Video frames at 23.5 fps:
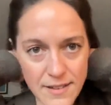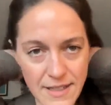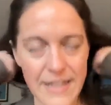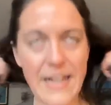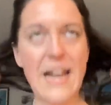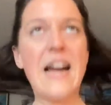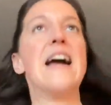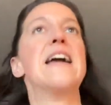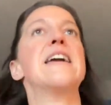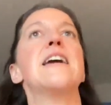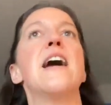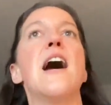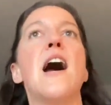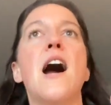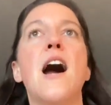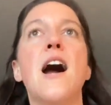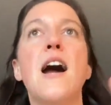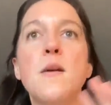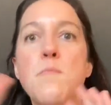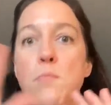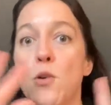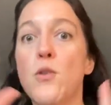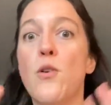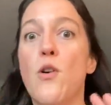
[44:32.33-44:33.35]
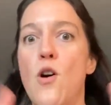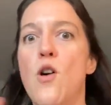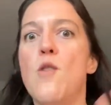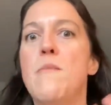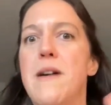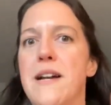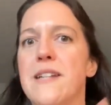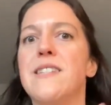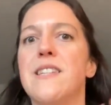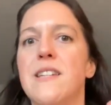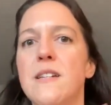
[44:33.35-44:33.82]
Like I put all
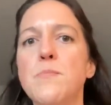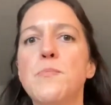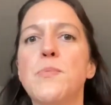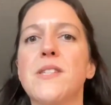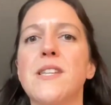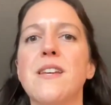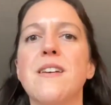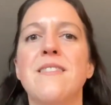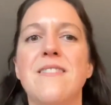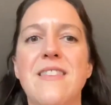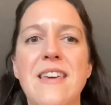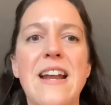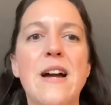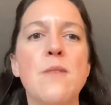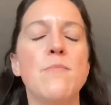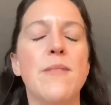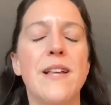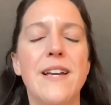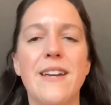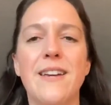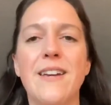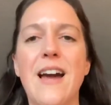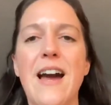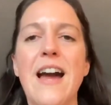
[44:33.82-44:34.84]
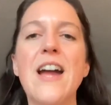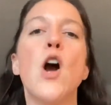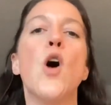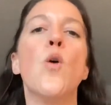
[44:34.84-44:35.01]
my tips and then I'm like,